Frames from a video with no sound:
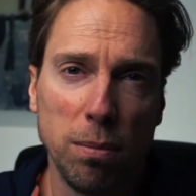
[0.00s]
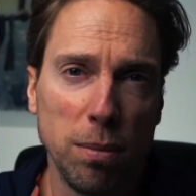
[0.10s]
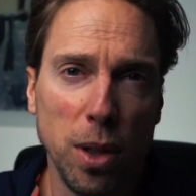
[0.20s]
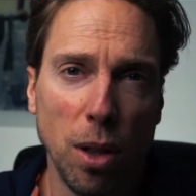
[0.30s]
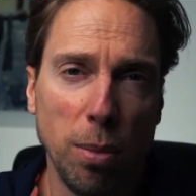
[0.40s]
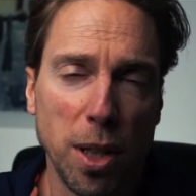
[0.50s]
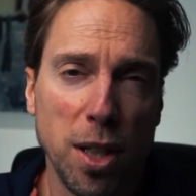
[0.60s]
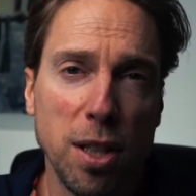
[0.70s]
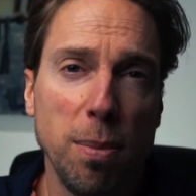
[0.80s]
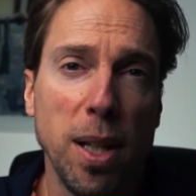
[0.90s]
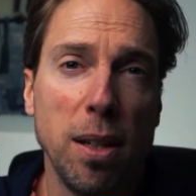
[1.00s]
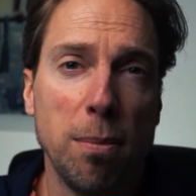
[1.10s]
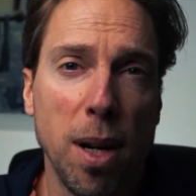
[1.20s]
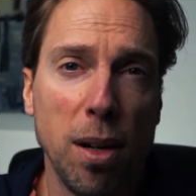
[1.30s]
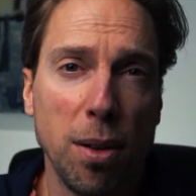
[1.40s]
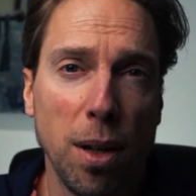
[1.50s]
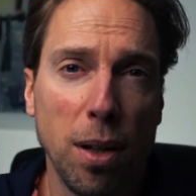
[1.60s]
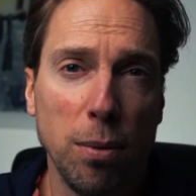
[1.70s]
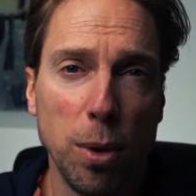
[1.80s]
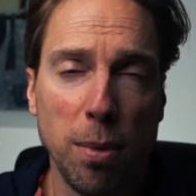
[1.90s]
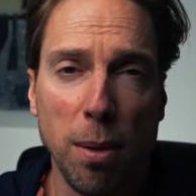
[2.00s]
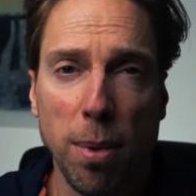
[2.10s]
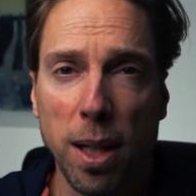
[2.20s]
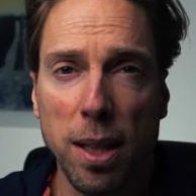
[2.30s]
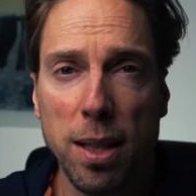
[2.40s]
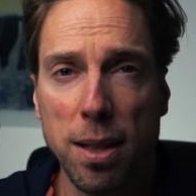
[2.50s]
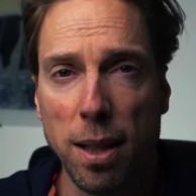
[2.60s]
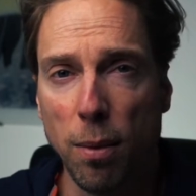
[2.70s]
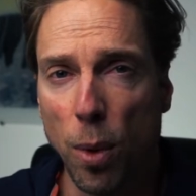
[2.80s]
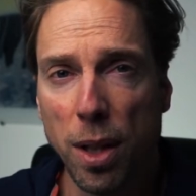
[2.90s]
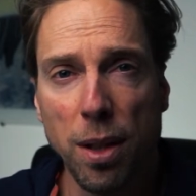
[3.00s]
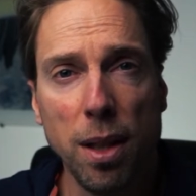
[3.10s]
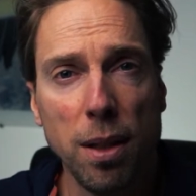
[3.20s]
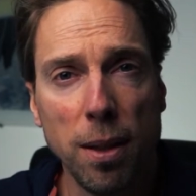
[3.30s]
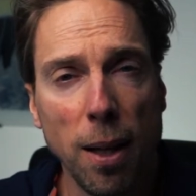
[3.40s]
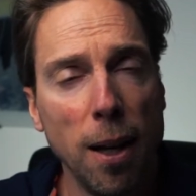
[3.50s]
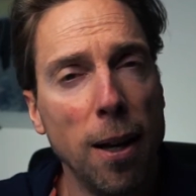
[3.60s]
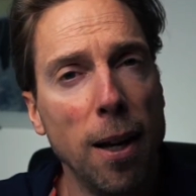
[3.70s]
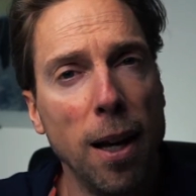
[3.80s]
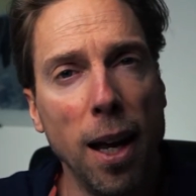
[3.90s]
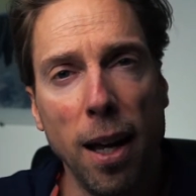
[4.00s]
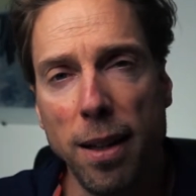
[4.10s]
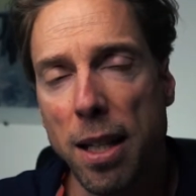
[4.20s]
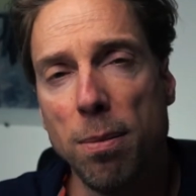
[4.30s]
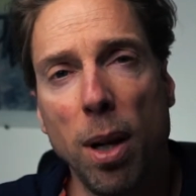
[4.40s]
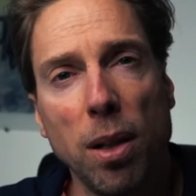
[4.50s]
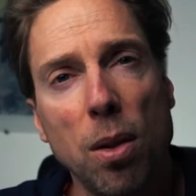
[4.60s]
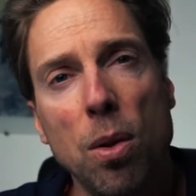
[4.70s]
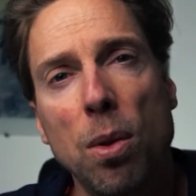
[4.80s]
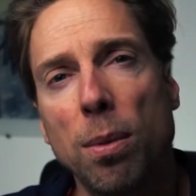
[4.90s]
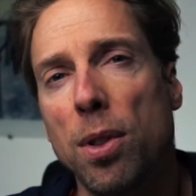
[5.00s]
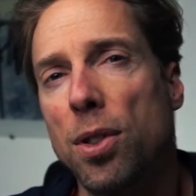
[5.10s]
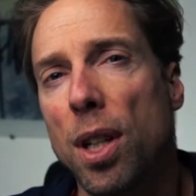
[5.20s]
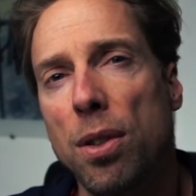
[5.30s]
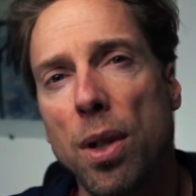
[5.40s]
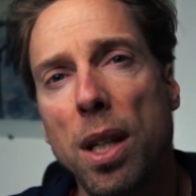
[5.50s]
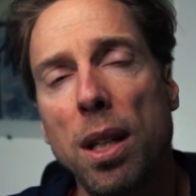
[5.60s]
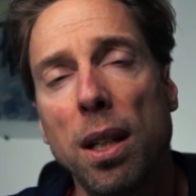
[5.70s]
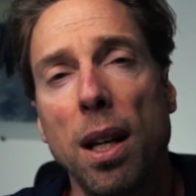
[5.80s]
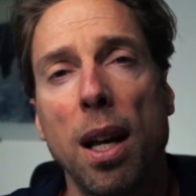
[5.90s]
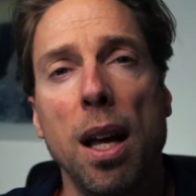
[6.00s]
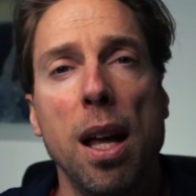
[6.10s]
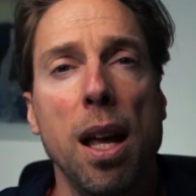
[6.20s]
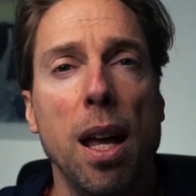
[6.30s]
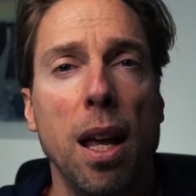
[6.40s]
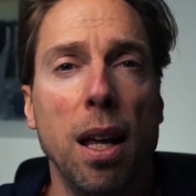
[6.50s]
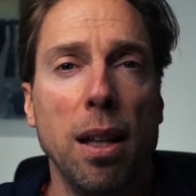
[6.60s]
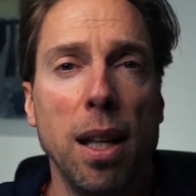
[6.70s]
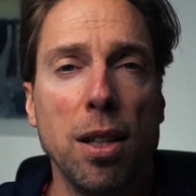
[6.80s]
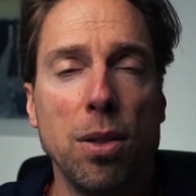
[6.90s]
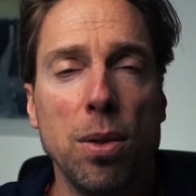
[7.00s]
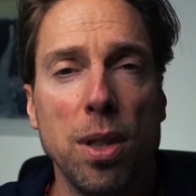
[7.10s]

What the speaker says: to participate in a marathon with my buddies in 1 year, and that's my goal. I'm going to start training. And as soon as they